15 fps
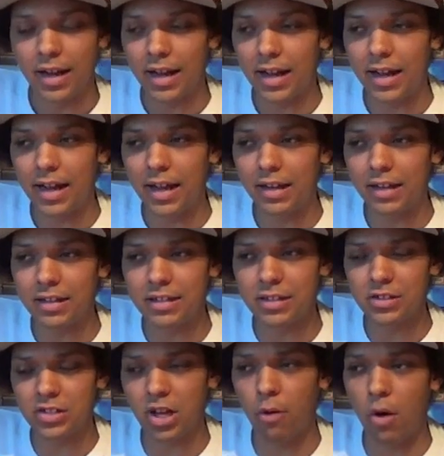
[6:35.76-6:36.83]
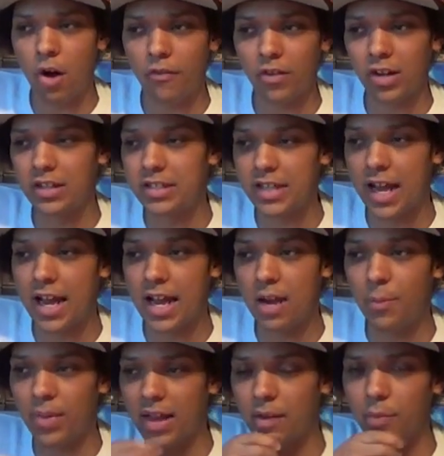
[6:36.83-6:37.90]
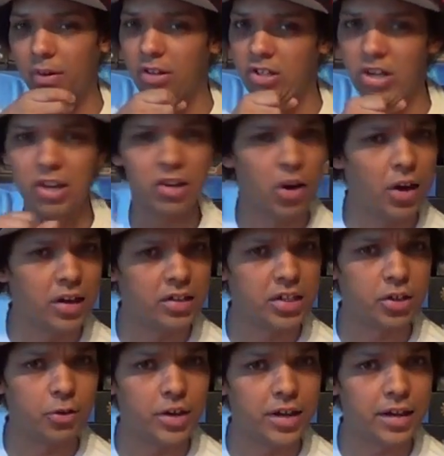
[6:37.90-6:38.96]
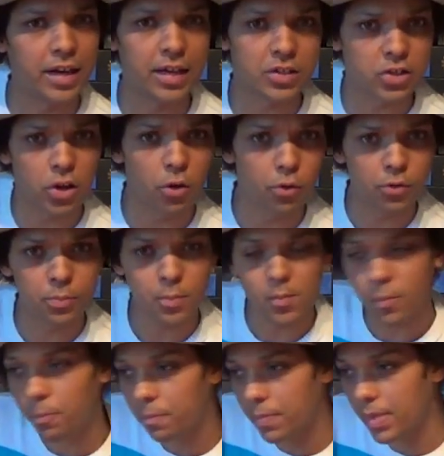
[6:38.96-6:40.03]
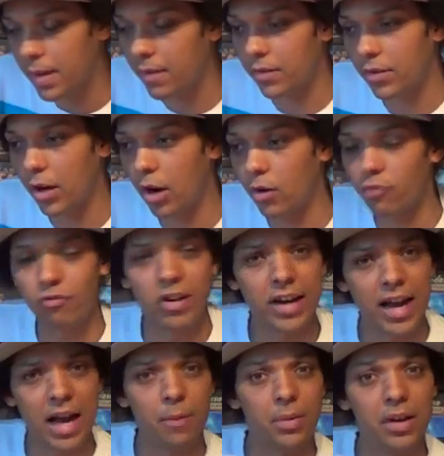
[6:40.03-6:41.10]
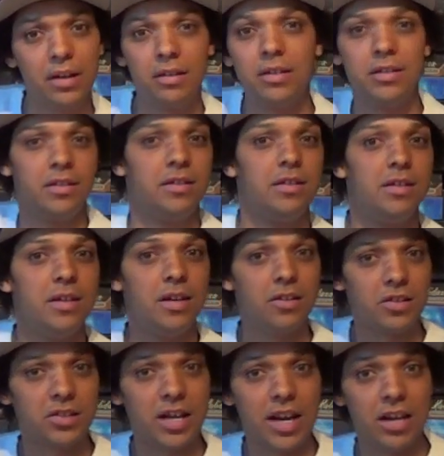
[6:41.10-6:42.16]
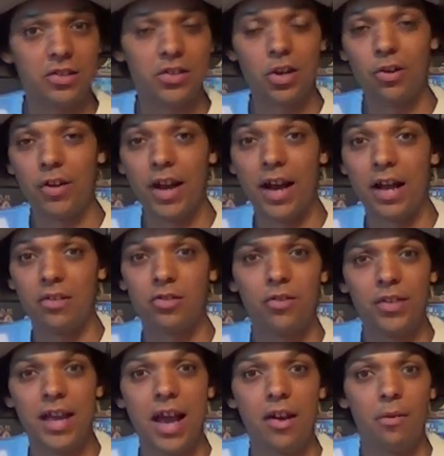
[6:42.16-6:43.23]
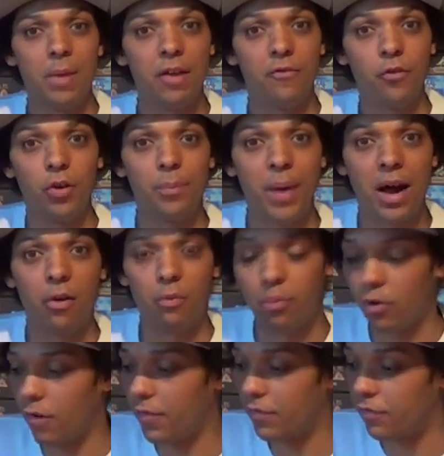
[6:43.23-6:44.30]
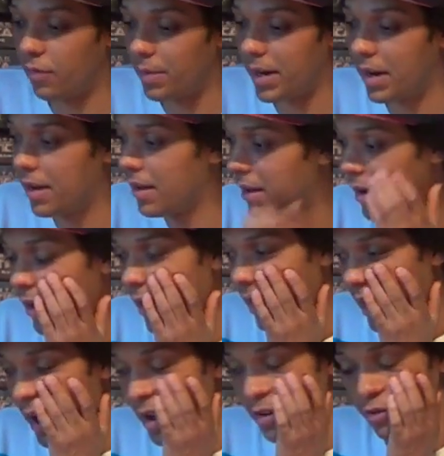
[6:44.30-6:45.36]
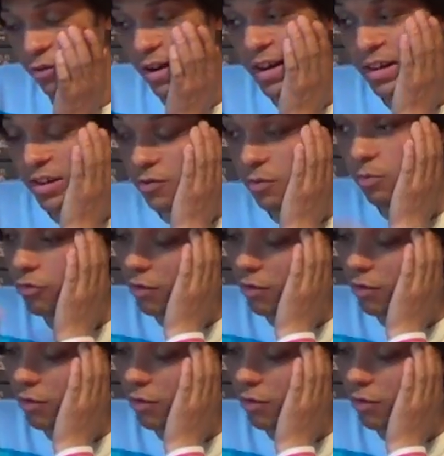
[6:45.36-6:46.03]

and it didn't sell off like a day, but then I put it to like ninety quid, and it sold. So I was really happy to sell it. So yeah, so in the end I made forty pound profit from it, and I traded in some